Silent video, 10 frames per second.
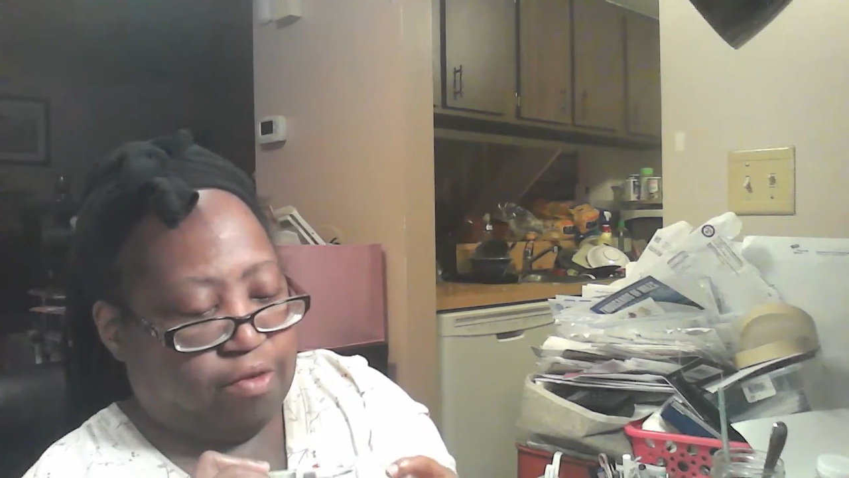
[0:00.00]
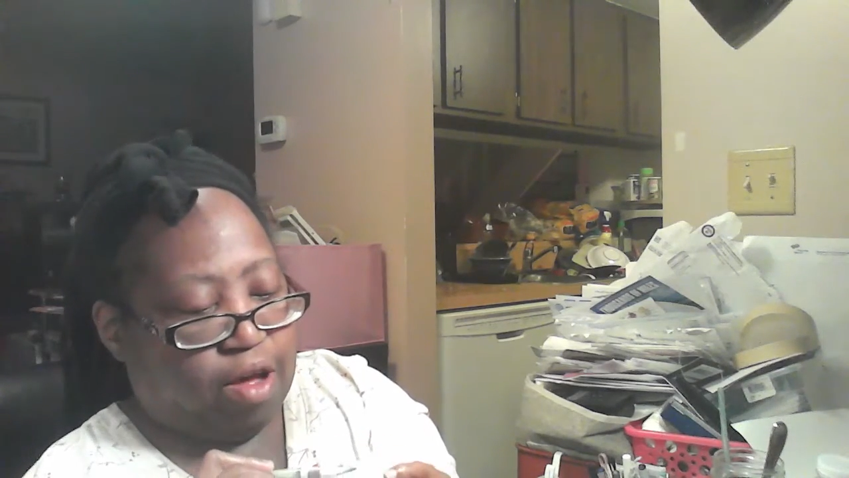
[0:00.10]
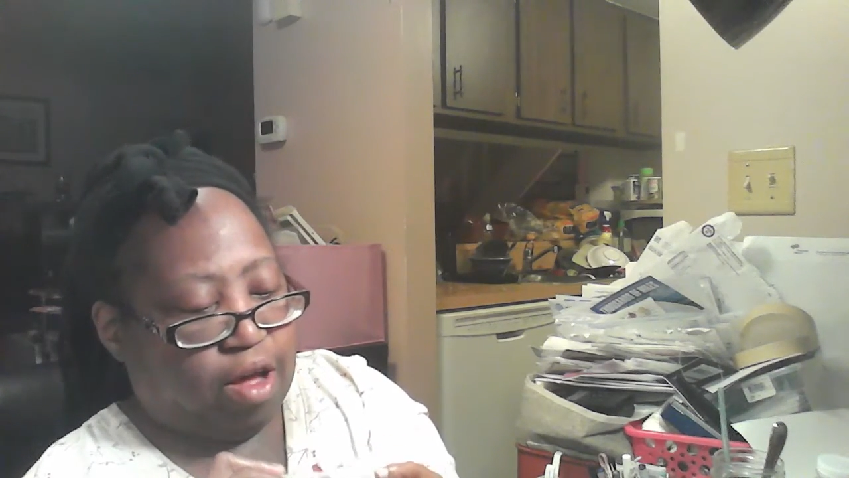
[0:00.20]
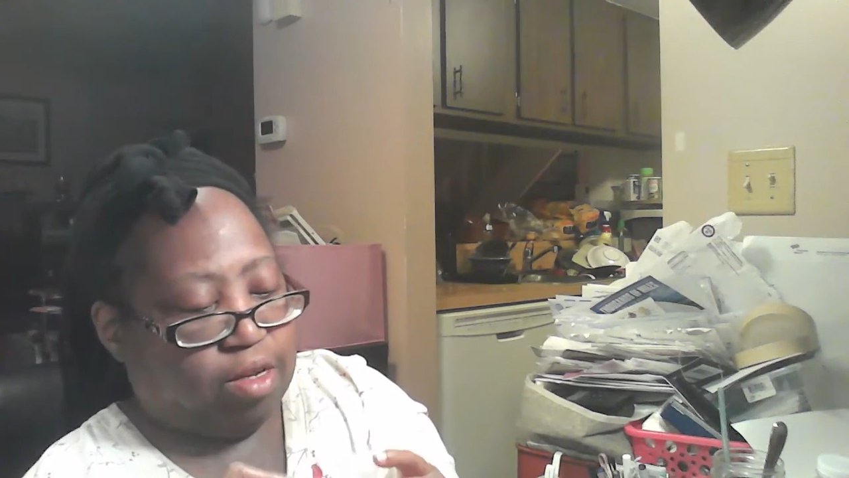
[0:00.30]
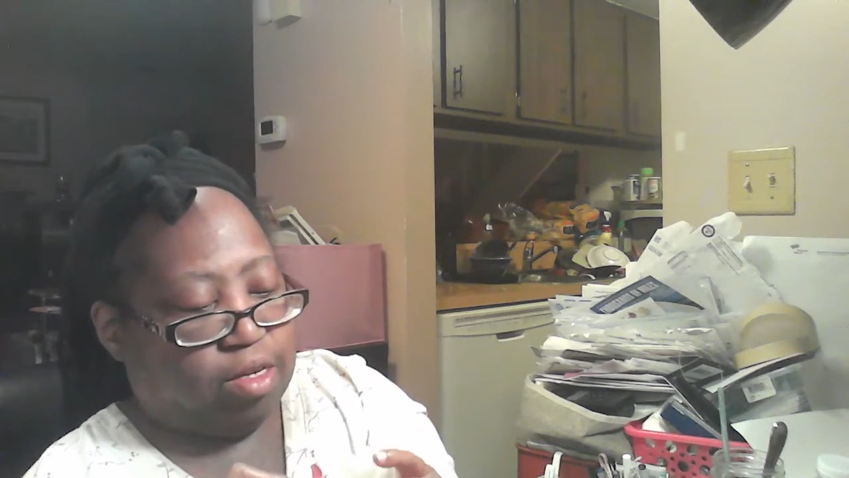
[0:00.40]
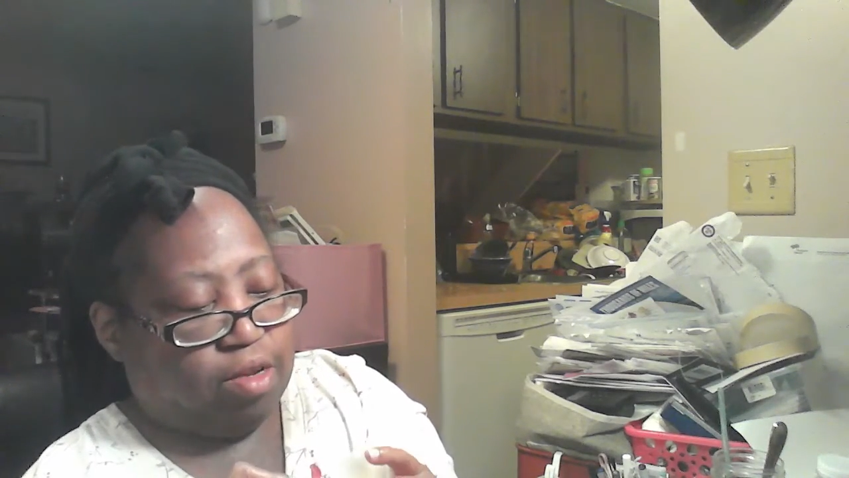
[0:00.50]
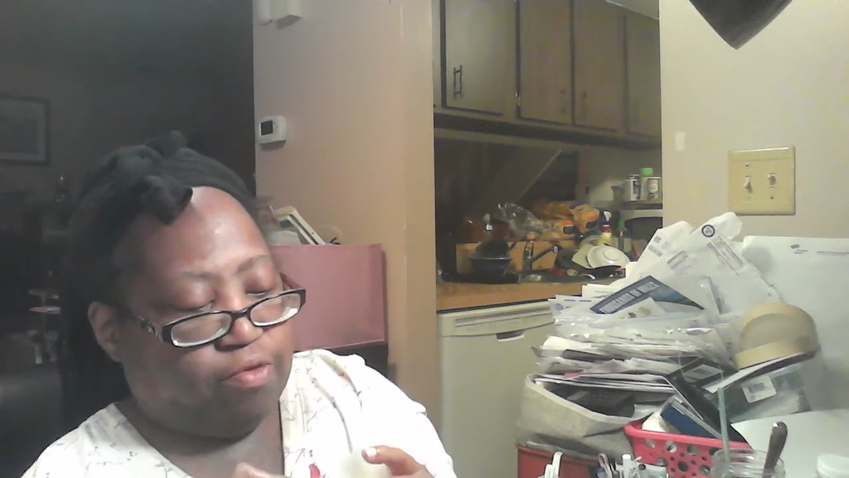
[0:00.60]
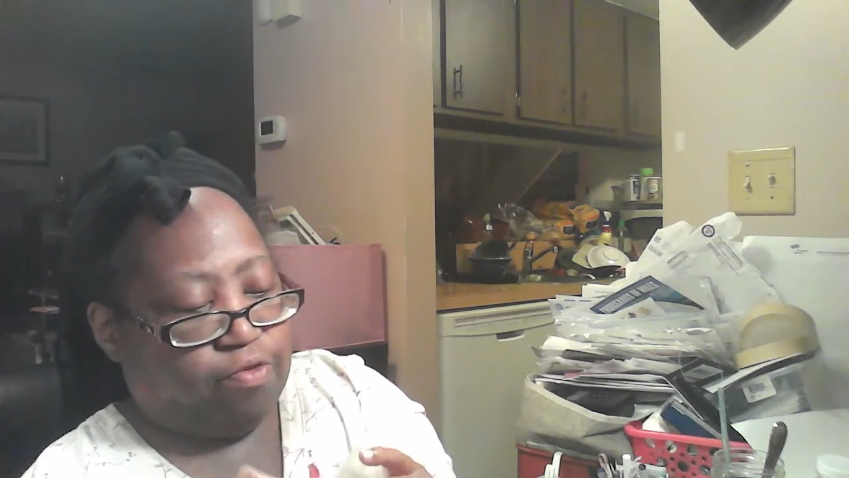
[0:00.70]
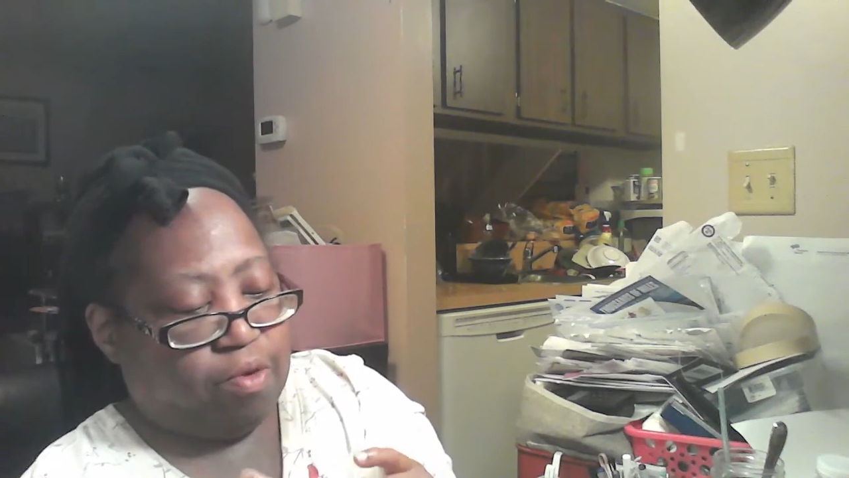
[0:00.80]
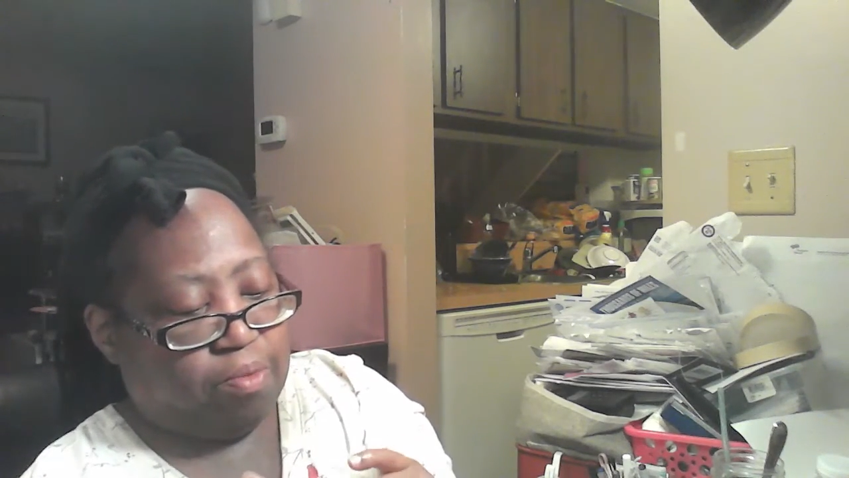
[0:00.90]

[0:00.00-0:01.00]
content for me